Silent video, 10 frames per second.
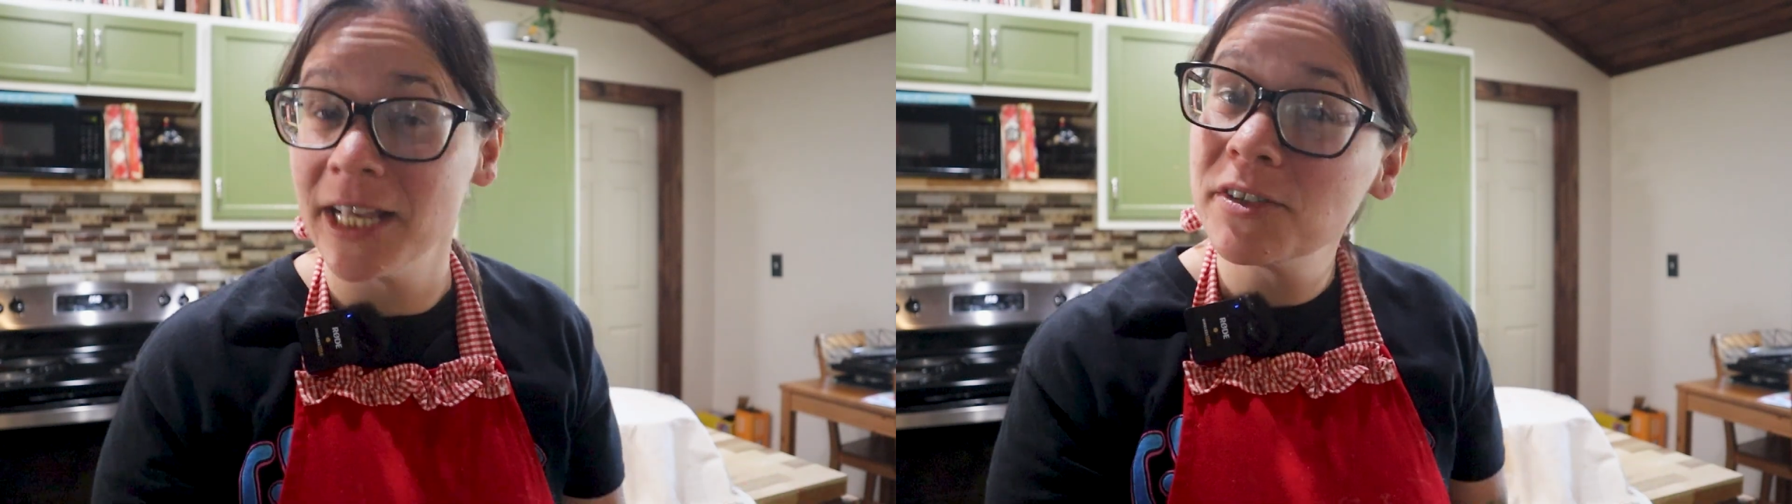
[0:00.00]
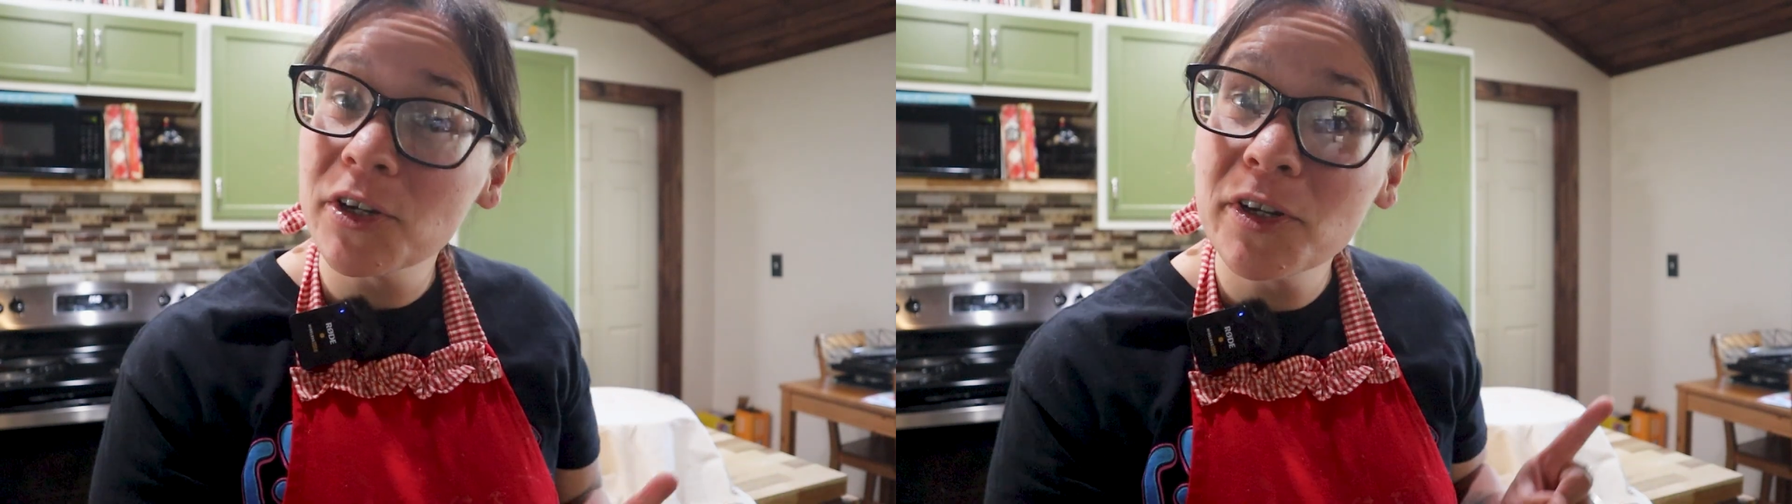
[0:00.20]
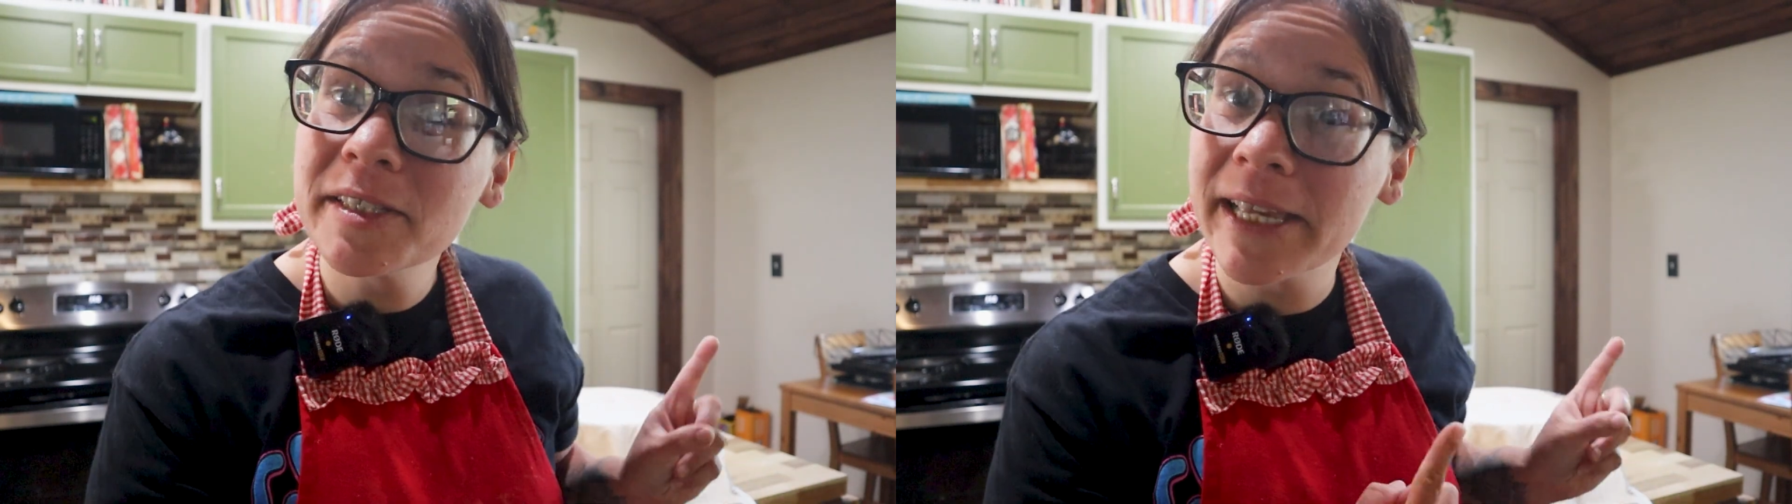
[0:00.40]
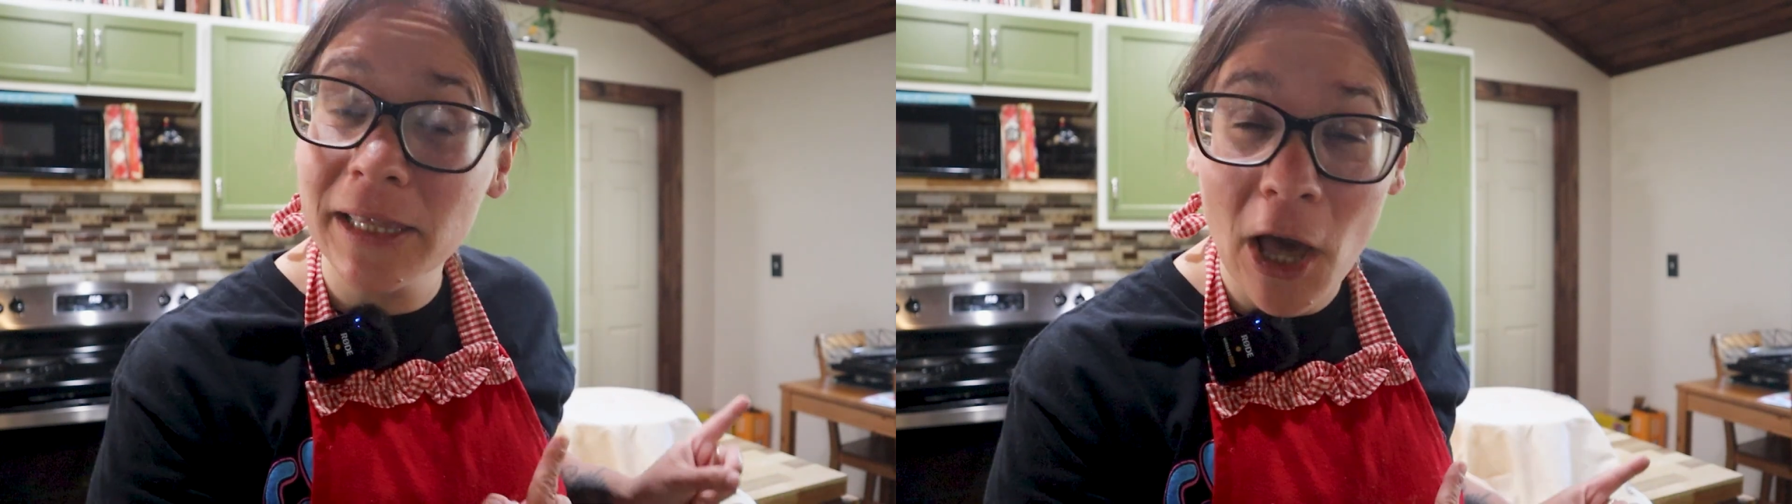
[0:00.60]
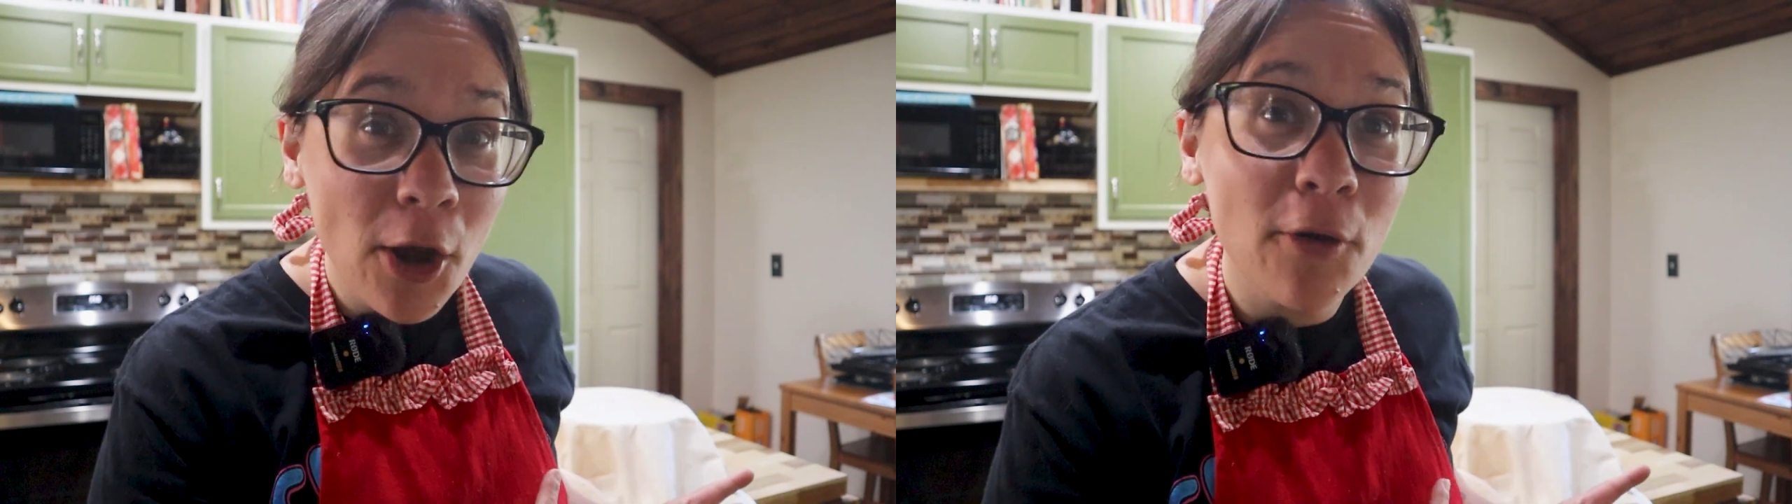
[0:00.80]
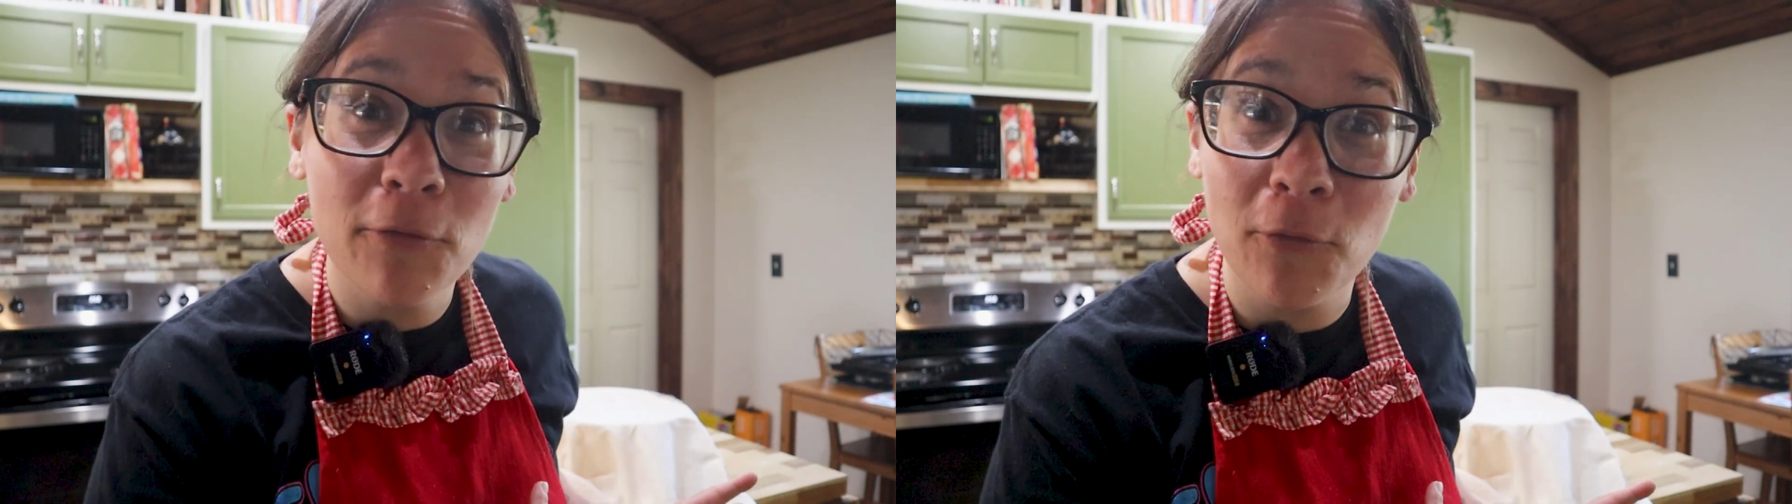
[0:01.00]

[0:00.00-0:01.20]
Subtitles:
as there is a lot of